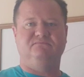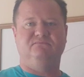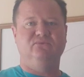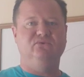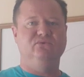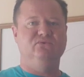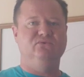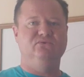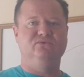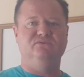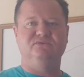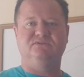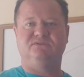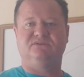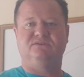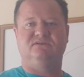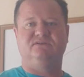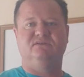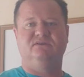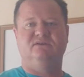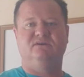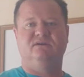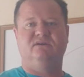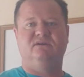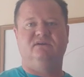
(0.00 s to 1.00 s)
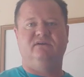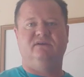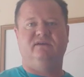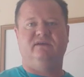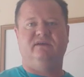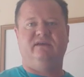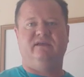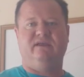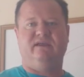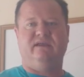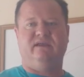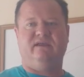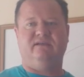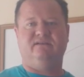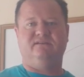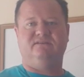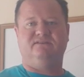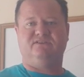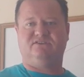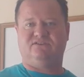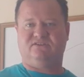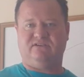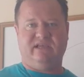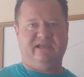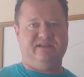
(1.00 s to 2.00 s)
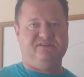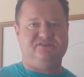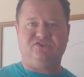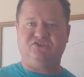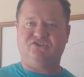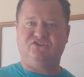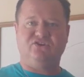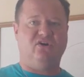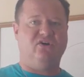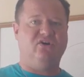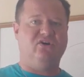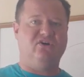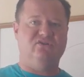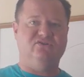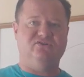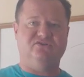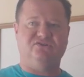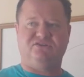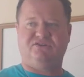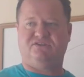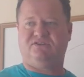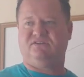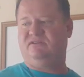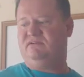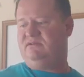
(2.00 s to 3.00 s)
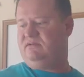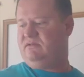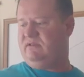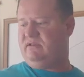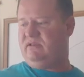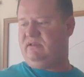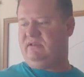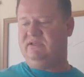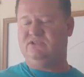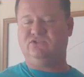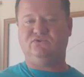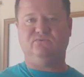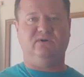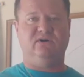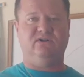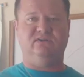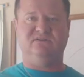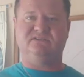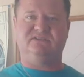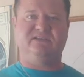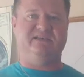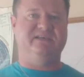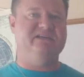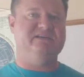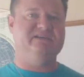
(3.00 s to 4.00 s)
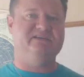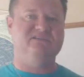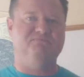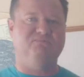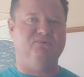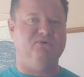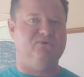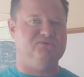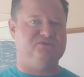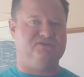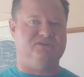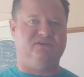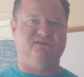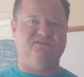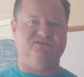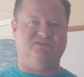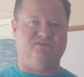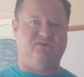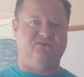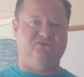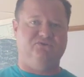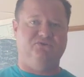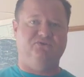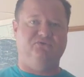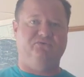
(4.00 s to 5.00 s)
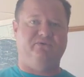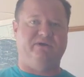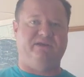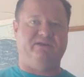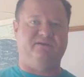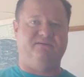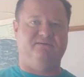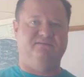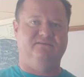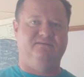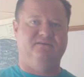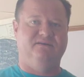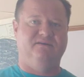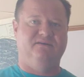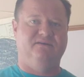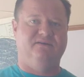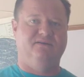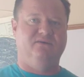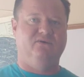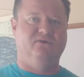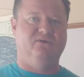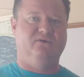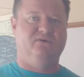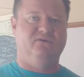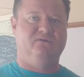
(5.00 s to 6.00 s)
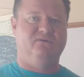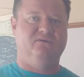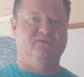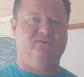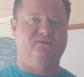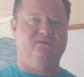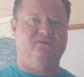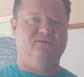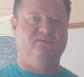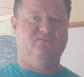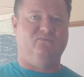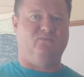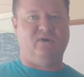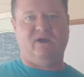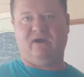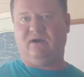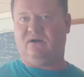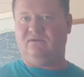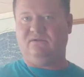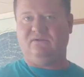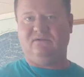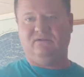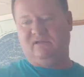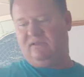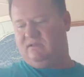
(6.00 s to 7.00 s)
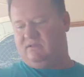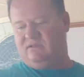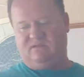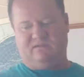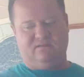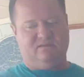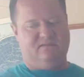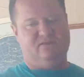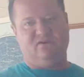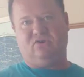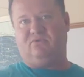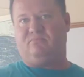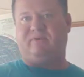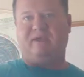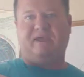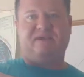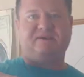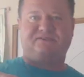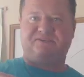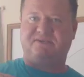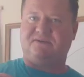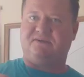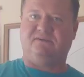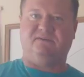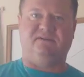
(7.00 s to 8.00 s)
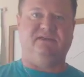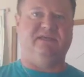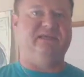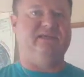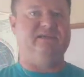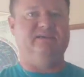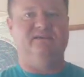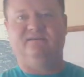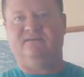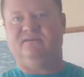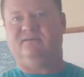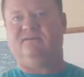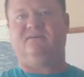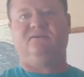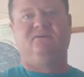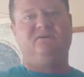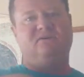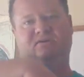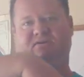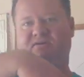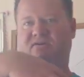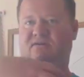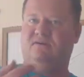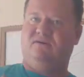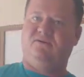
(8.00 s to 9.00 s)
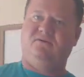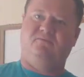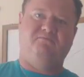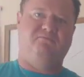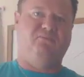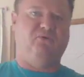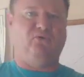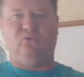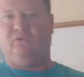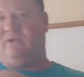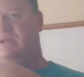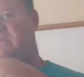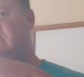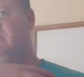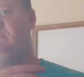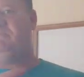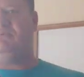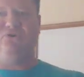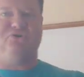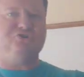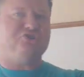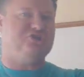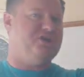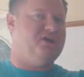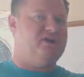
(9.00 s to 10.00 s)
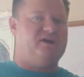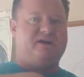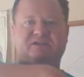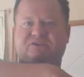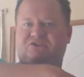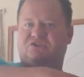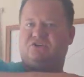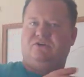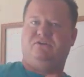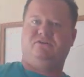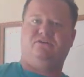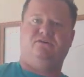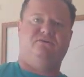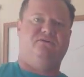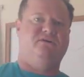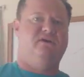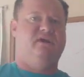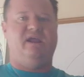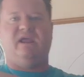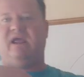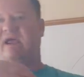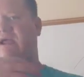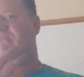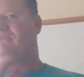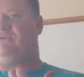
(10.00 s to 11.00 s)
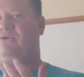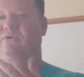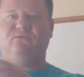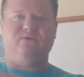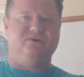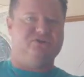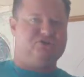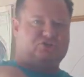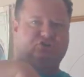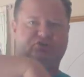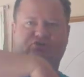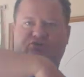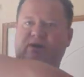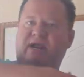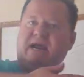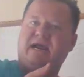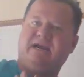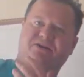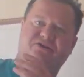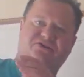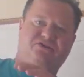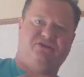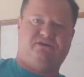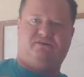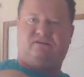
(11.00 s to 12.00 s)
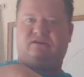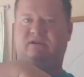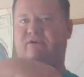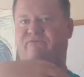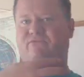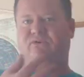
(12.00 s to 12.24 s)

moons, and stars, as well as the Higgs bosons all doing? Well, they're basically pulling and pushing on each other, every which direction,